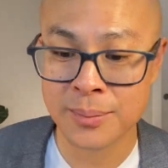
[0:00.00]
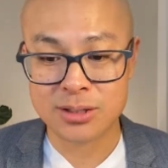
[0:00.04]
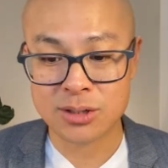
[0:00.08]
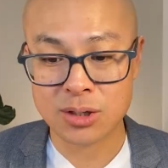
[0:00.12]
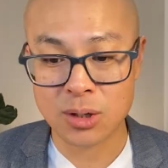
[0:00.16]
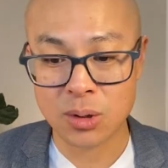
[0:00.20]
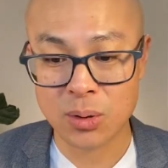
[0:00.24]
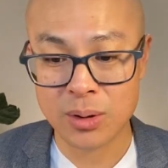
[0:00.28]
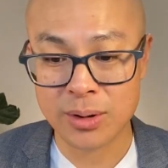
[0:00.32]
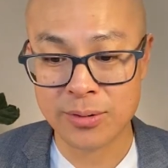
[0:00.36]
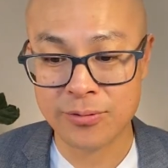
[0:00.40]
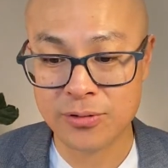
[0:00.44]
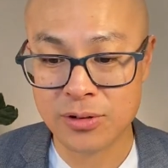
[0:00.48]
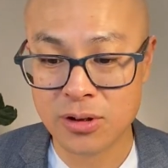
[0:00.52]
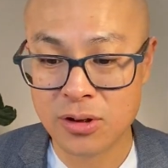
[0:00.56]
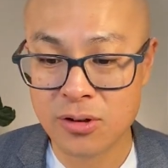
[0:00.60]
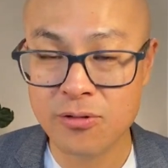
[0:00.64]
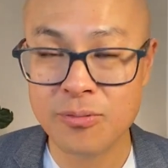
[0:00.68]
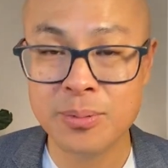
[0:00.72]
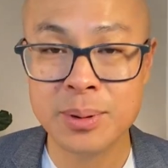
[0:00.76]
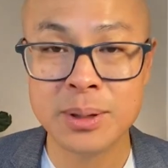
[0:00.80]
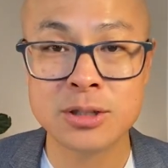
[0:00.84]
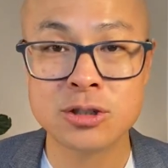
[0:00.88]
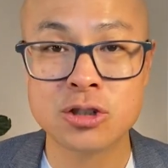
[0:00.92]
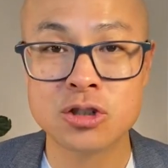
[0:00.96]
So if
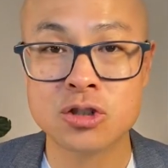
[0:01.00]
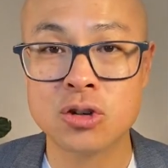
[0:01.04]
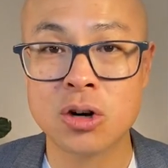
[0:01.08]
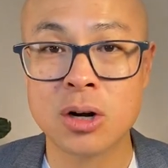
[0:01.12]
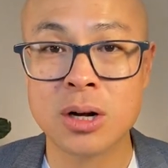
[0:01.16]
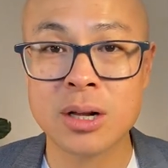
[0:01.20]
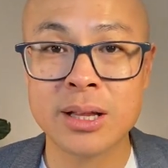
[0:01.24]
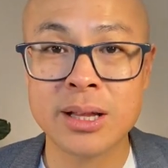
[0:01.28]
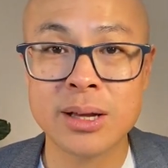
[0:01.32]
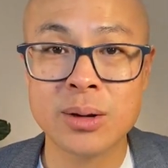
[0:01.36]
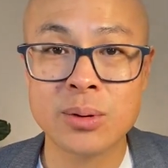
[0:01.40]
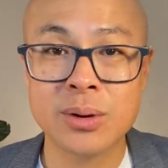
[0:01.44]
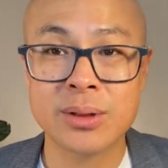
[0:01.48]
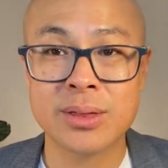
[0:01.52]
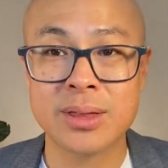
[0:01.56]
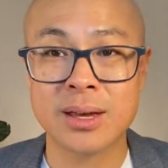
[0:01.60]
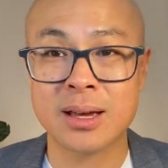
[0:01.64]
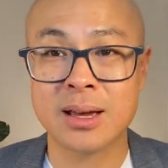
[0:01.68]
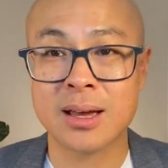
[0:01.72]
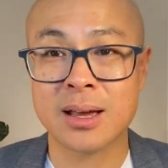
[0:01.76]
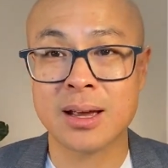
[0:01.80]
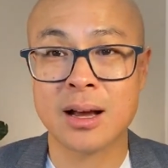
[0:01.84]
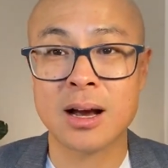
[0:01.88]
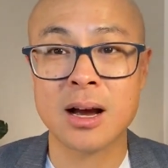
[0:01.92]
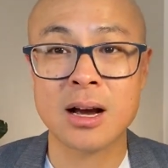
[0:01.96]
you've been struggling with a
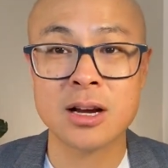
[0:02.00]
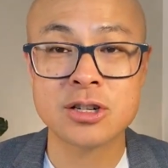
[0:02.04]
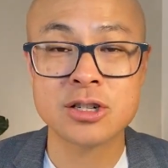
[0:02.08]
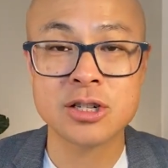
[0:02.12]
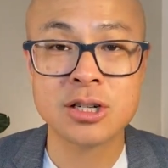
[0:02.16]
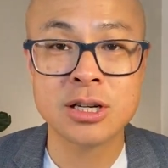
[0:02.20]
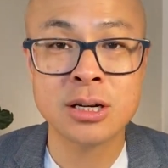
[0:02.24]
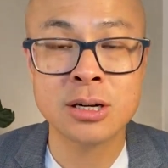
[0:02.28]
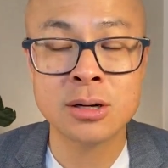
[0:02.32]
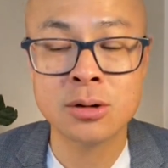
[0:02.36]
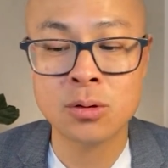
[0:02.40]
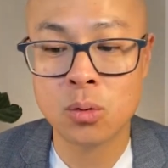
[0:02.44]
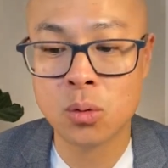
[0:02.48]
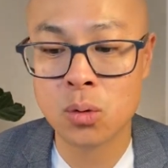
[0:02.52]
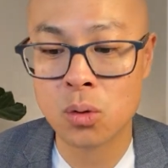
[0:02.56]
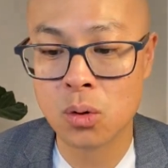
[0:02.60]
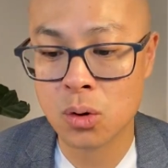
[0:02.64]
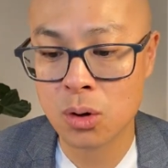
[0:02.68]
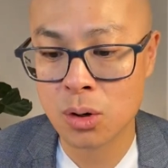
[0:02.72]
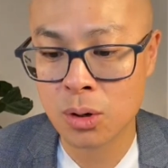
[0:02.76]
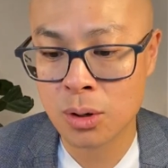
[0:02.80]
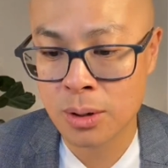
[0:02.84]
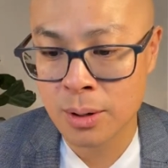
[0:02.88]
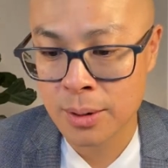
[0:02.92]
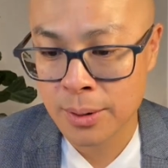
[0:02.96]
concussion
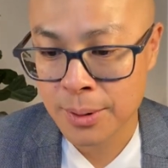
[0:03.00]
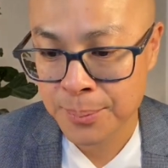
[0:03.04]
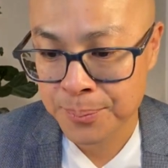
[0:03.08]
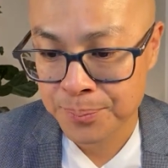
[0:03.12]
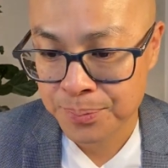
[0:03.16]
or